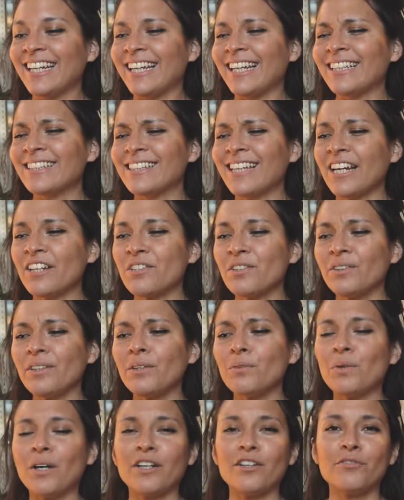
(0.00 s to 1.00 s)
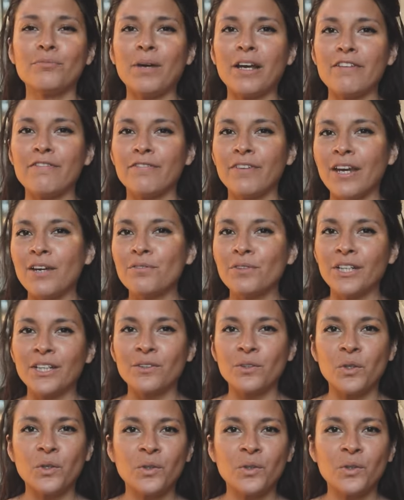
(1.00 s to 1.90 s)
it's actually one of my favorite